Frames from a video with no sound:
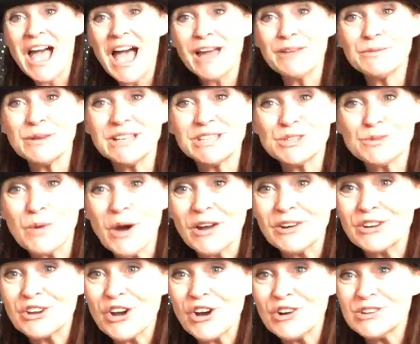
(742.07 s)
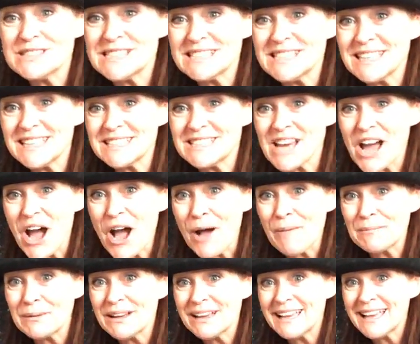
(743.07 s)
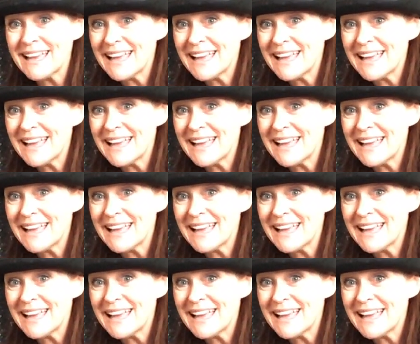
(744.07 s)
And which one goes to the top?